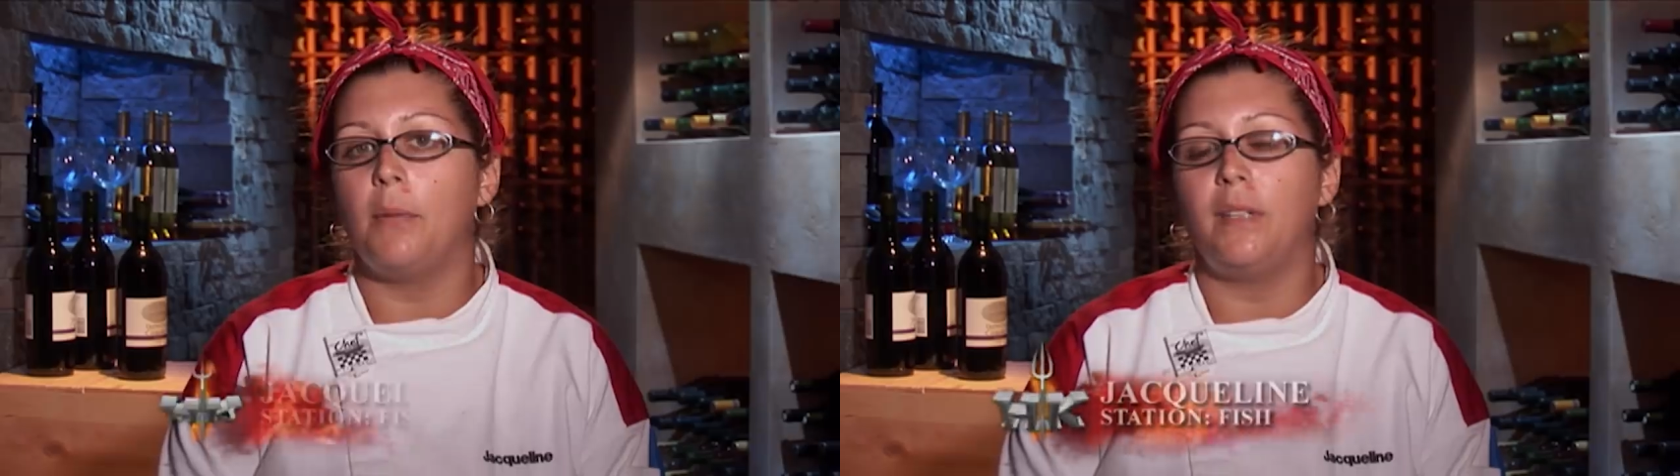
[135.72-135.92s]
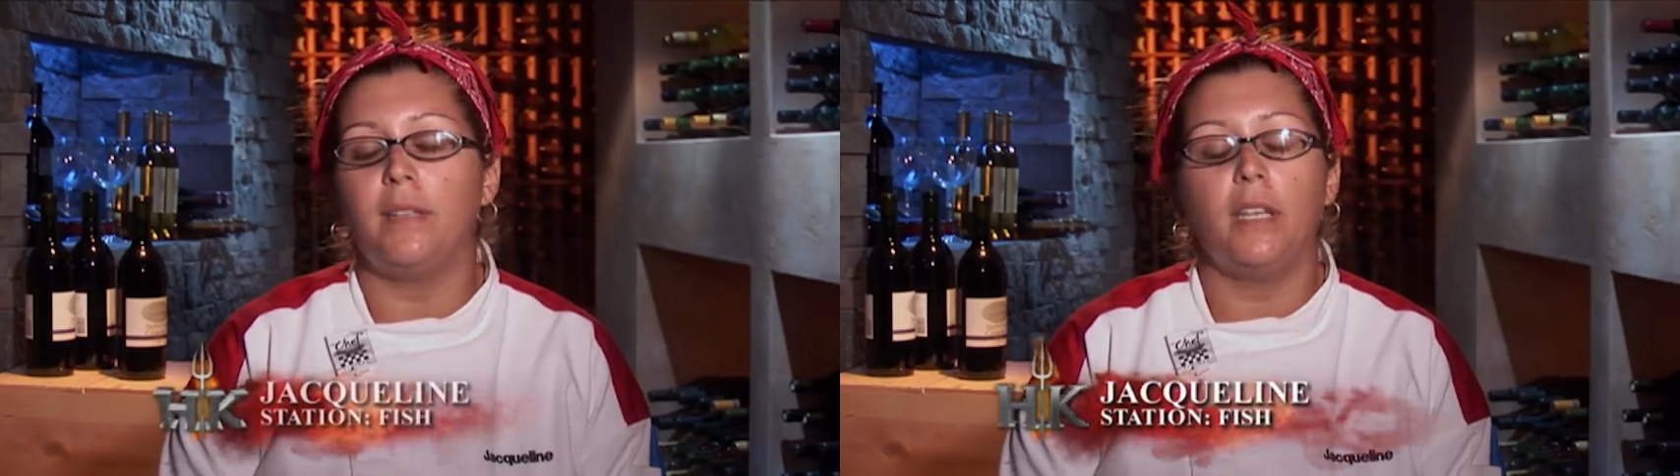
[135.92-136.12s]

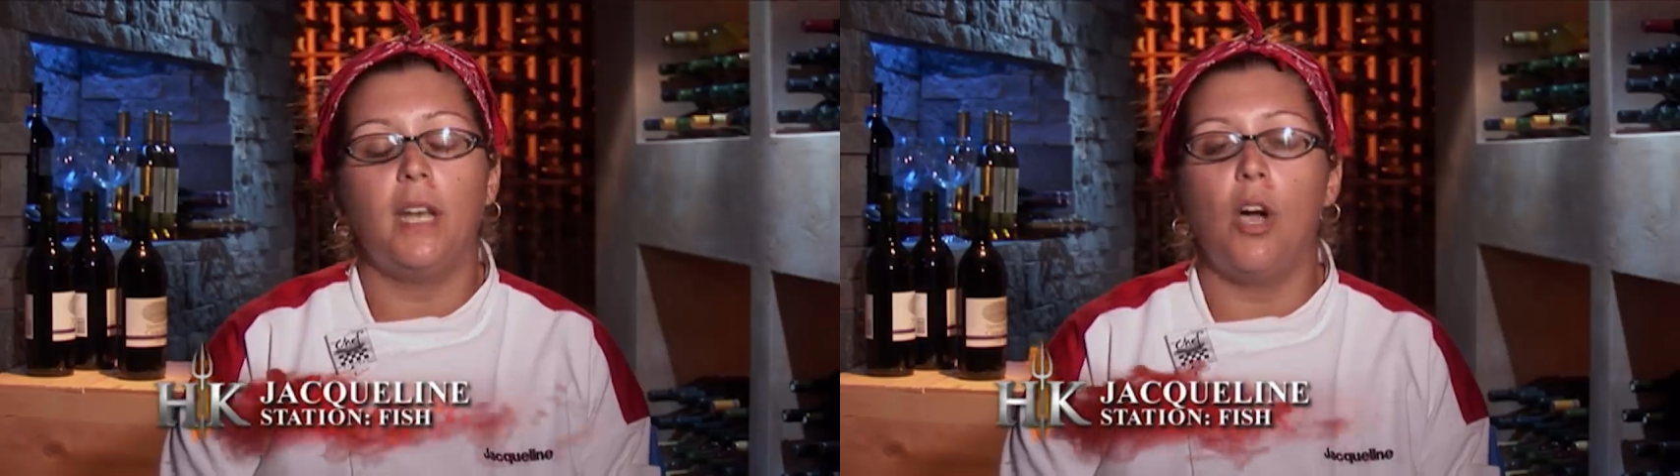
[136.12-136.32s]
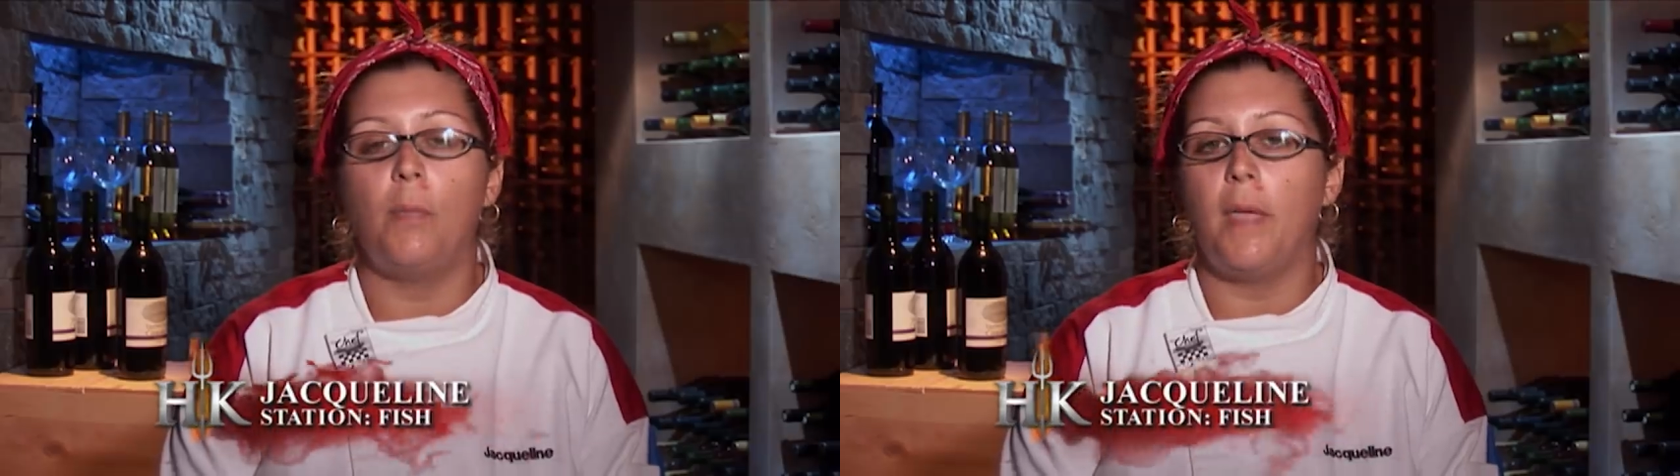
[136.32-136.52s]
but it didn't
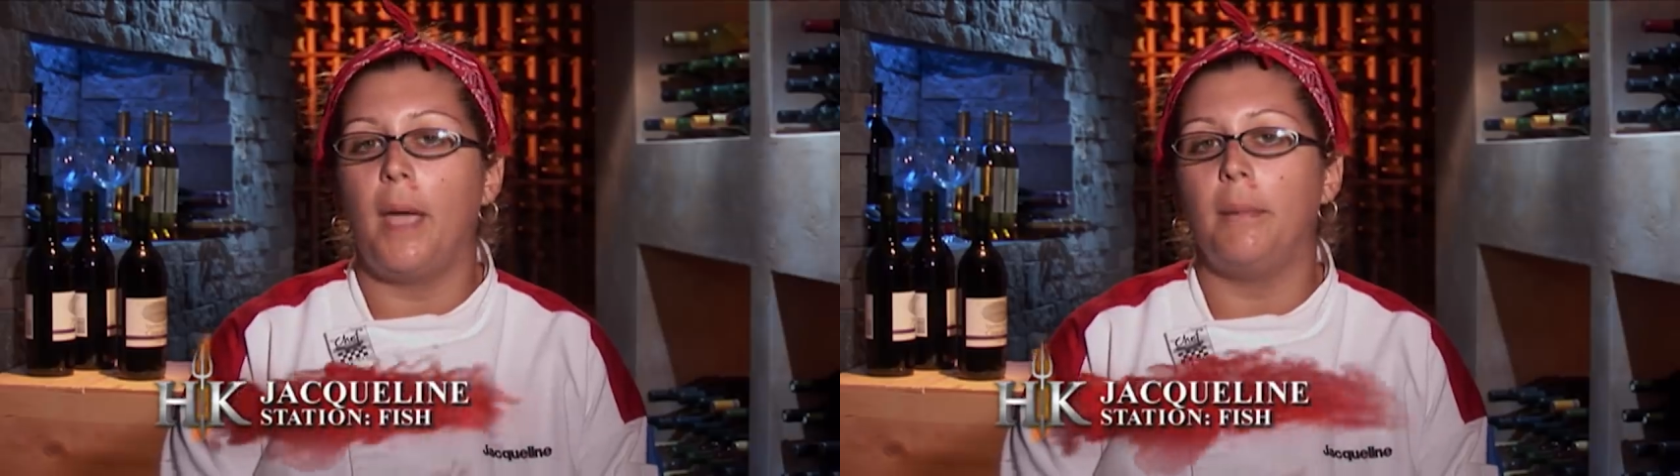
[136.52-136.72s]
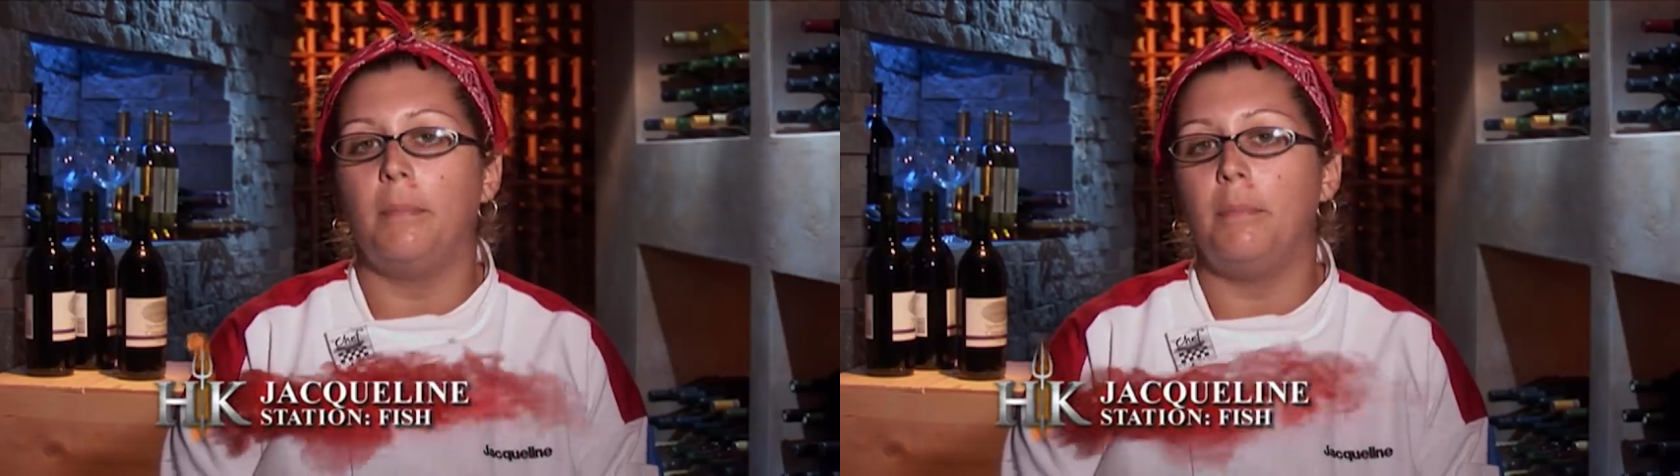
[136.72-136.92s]
help
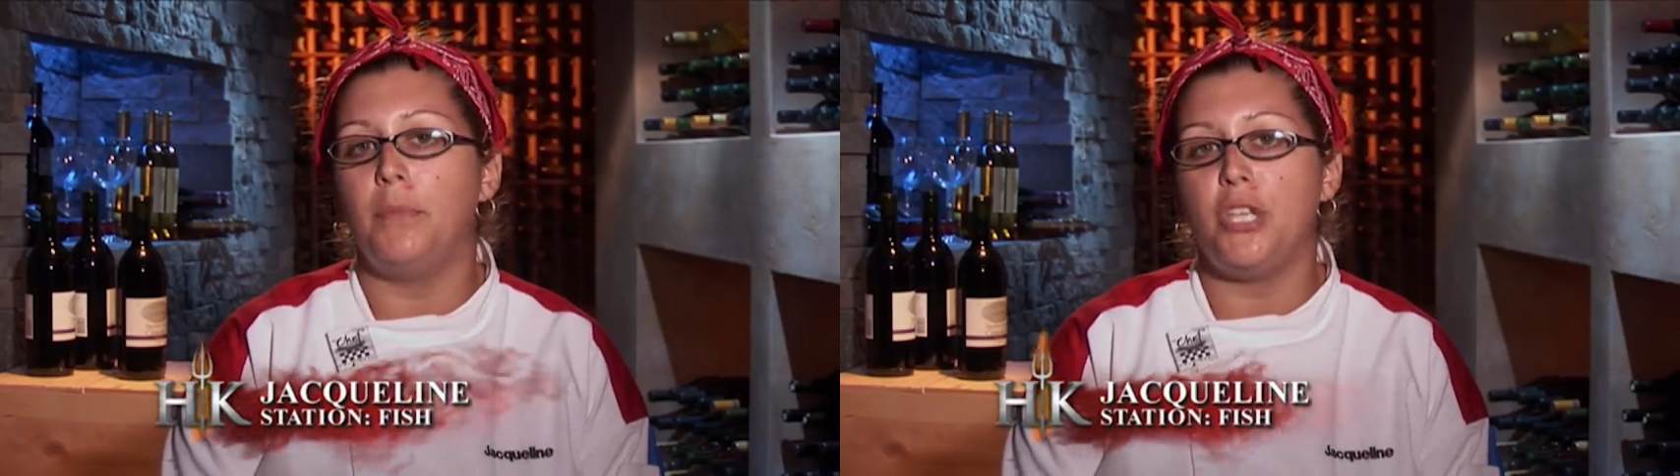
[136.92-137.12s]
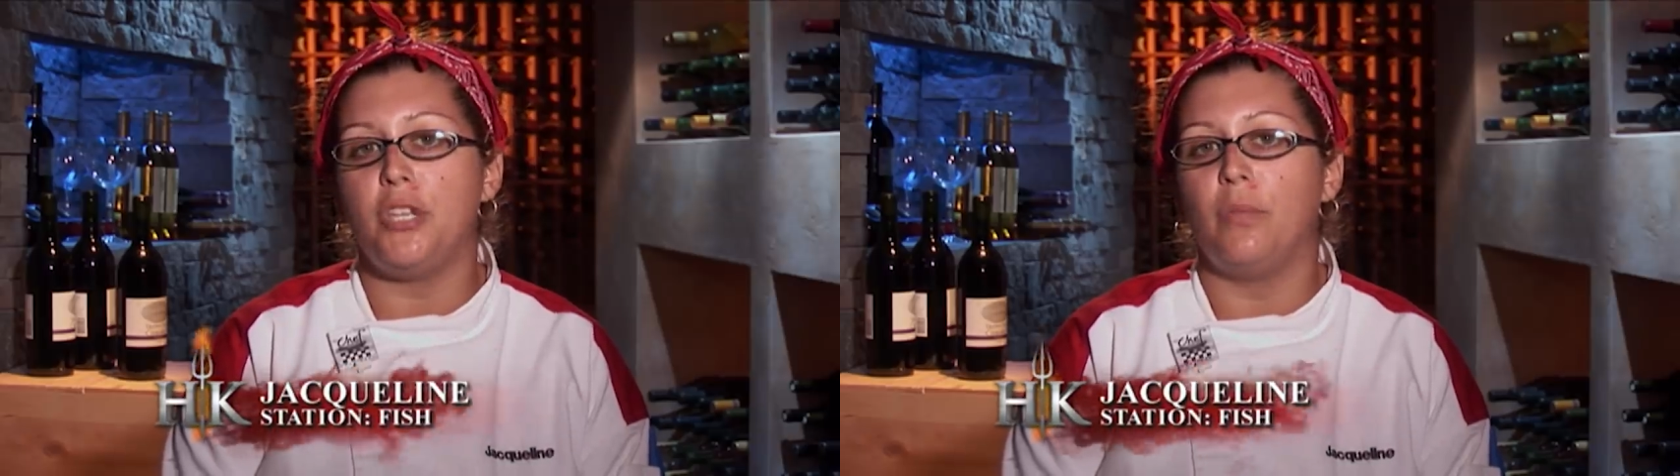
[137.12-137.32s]
that meat